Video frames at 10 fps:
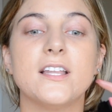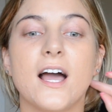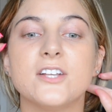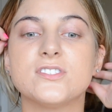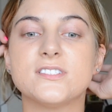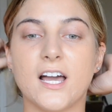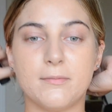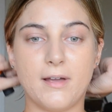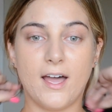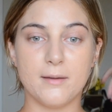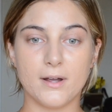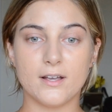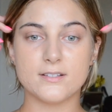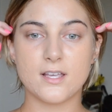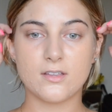I just dyed my
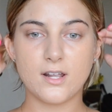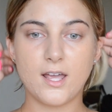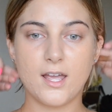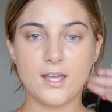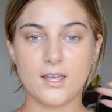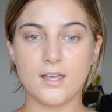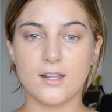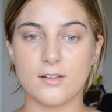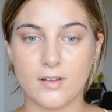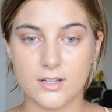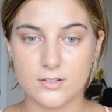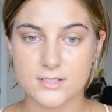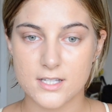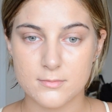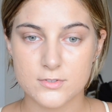eyebrows the other night, and if I do
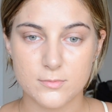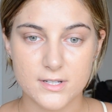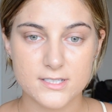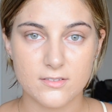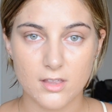say so myself,